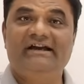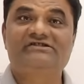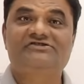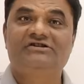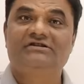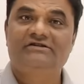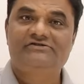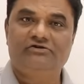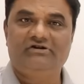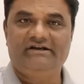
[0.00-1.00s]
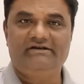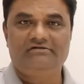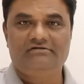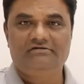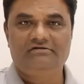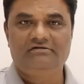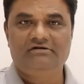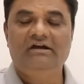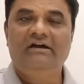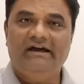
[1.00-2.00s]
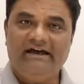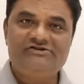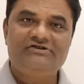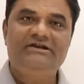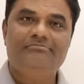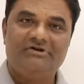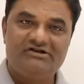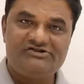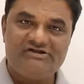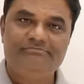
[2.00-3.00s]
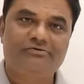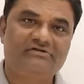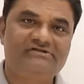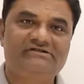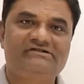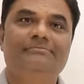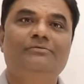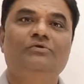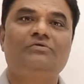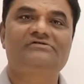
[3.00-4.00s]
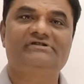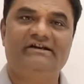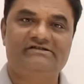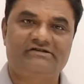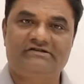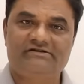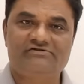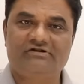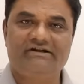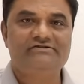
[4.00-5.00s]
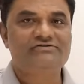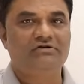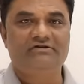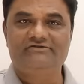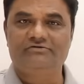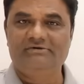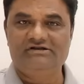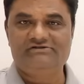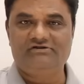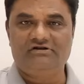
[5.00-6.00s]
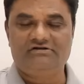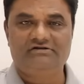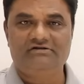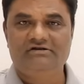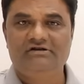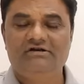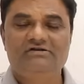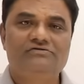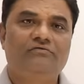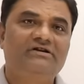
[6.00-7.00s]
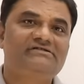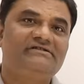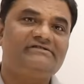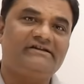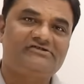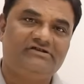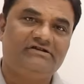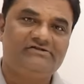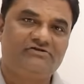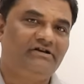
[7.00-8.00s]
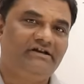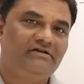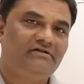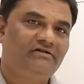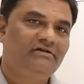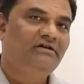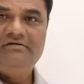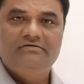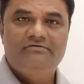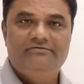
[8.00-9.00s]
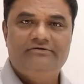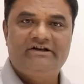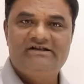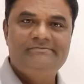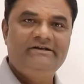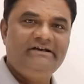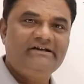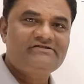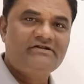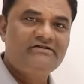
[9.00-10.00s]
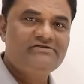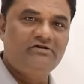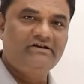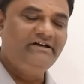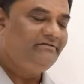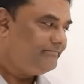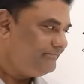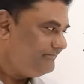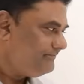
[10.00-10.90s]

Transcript: external sorting. Actually, merging process supports external sorting, so also MergeSort. So what is this external sorting? For explaining external sorting,